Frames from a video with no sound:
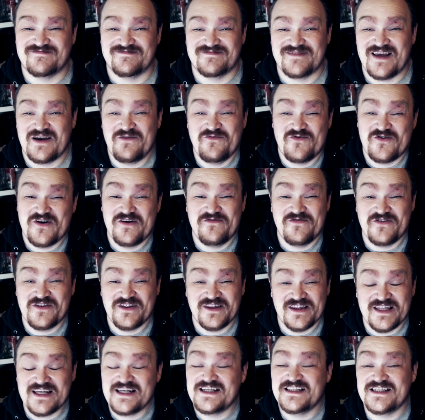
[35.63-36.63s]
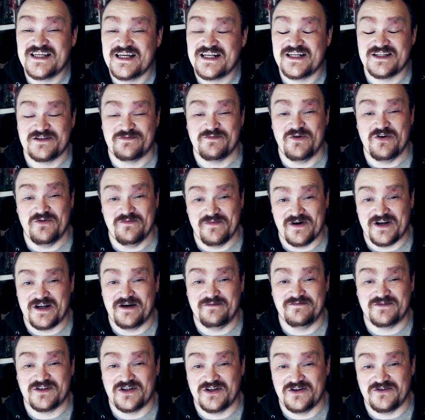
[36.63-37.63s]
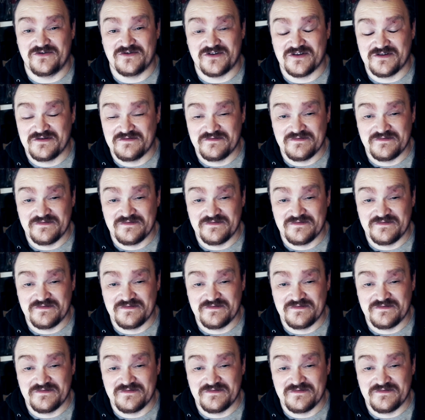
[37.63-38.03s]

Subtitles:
they were even listed as Moonman M2s.